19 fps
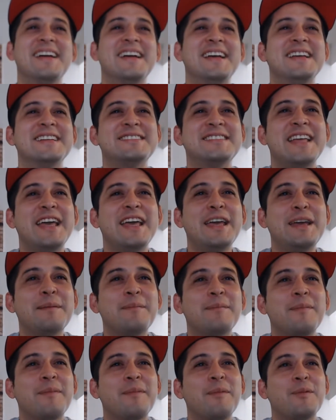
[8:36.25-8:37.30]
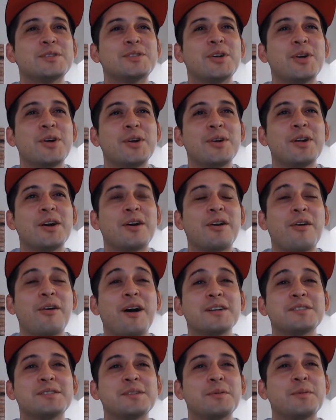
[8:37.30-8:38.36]
His name was heard
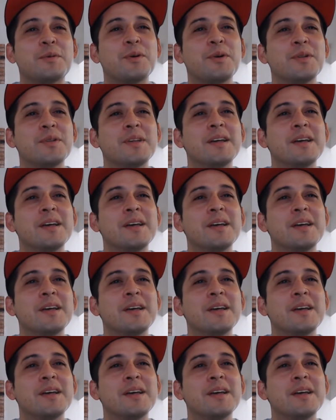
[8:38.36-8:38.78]
across the world,